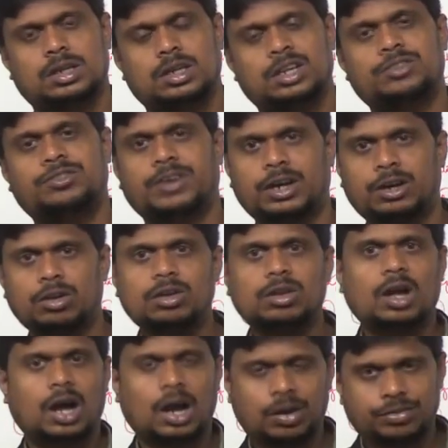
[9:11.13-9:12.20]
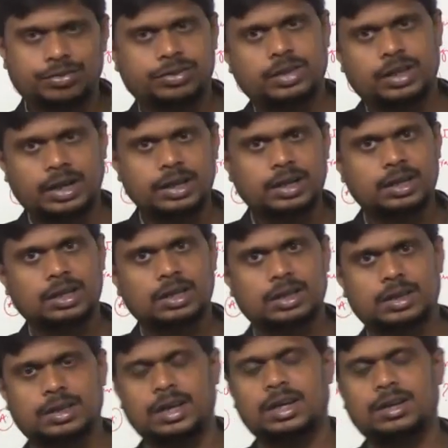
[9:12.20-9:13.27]
If I know the offset,
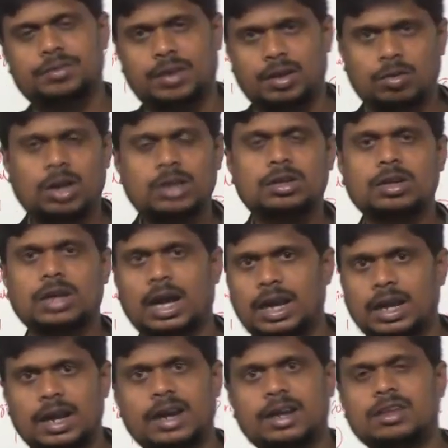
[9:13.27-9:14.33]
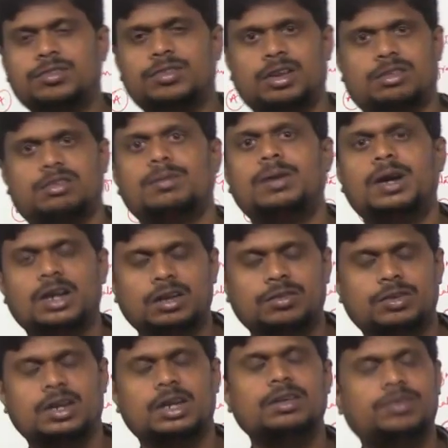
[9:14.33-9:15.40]
then if I want to calculate the first byte
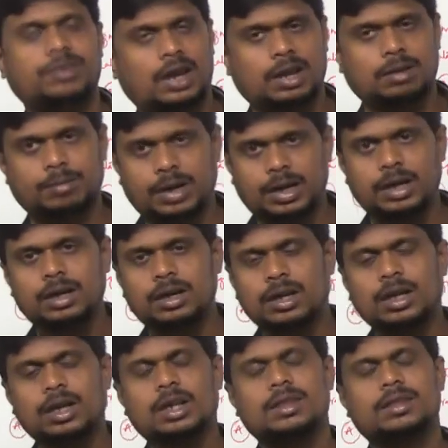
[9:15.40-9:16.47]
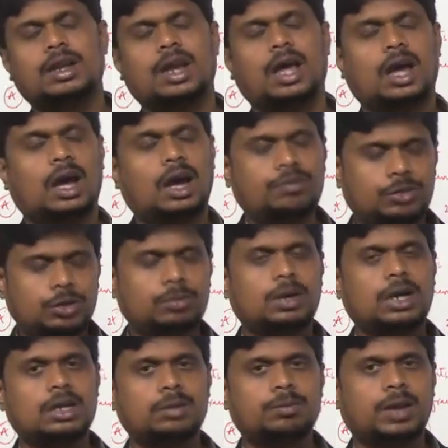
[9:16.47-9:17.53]
of any fragment, then I have to
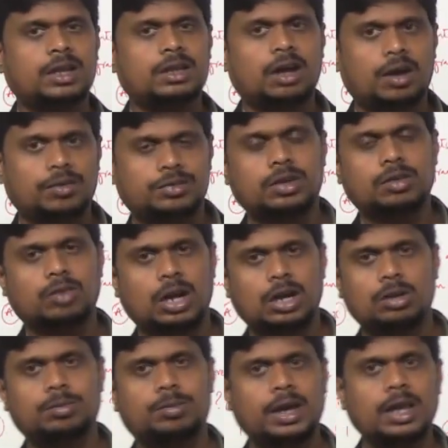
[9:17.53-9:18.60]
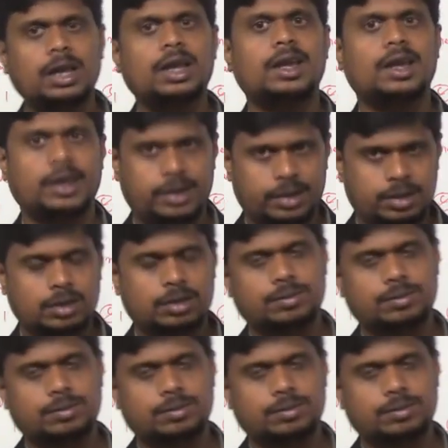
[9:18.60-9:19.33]
multiply the offset value by 8.